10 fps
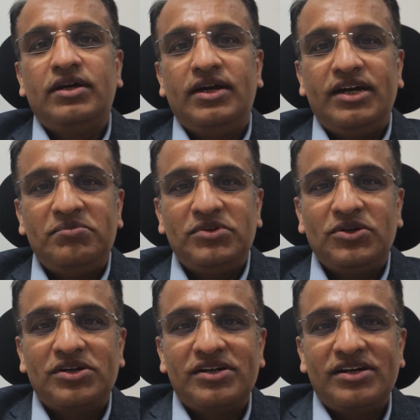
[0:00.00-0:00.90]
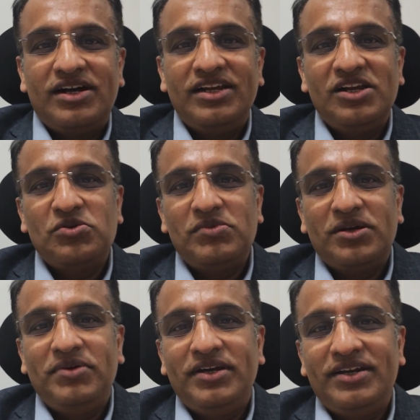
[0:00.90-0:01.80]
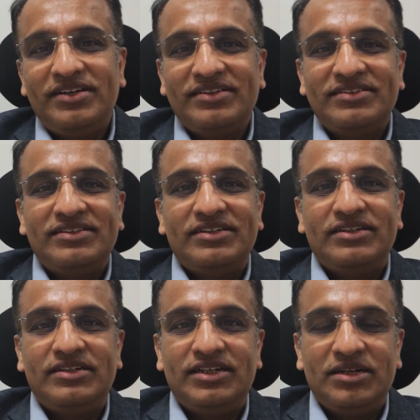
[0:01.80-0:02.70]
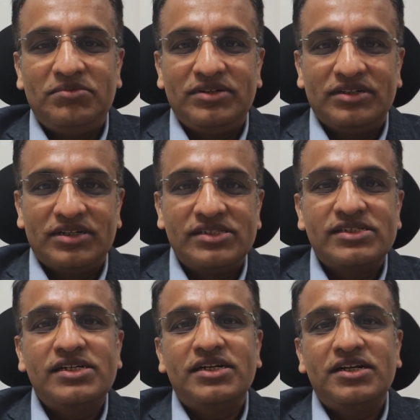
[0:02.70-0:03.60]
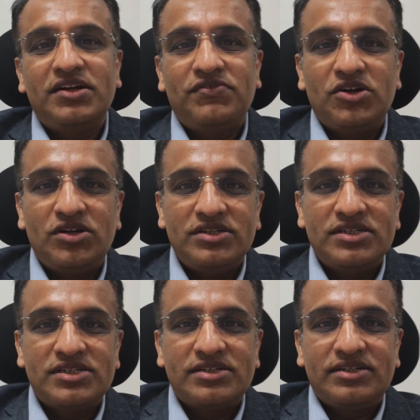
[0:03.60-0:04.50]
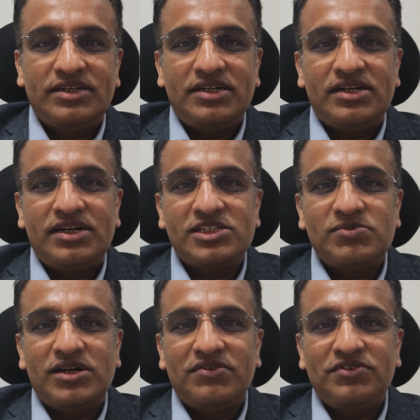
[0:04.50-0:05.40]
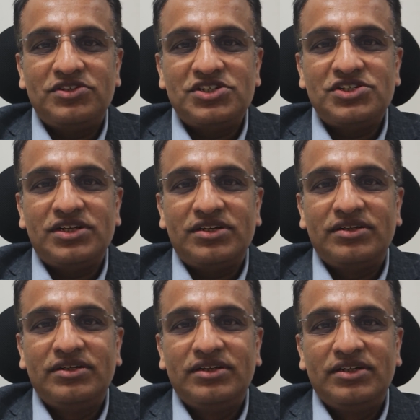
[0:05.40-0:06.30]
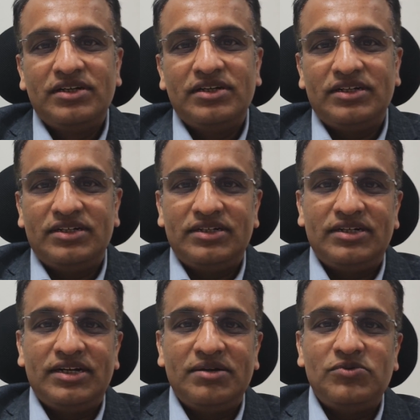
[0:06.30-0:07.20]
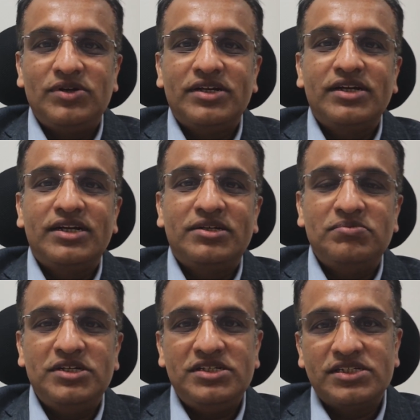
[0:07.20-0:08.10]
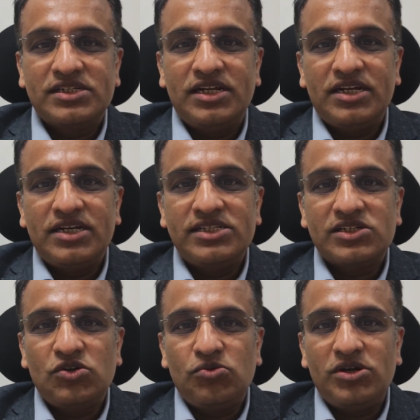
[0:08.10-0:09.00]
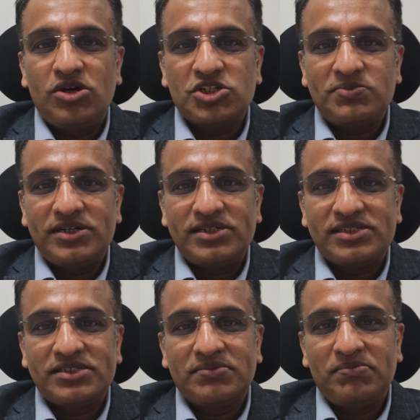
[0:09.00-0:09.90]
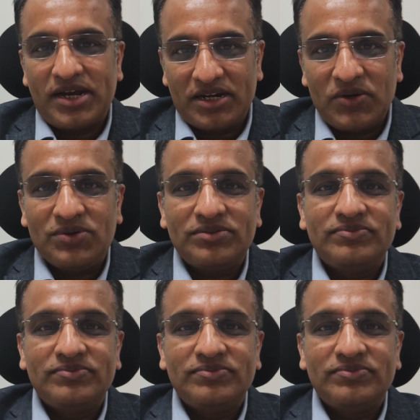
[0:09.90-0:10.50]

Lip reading: I am Dr. Anil Kumar B.T. I'm a consultant nephrologist and a transplant physician. I'm working at BGS Clinicals Global Hospitals, Bangalore.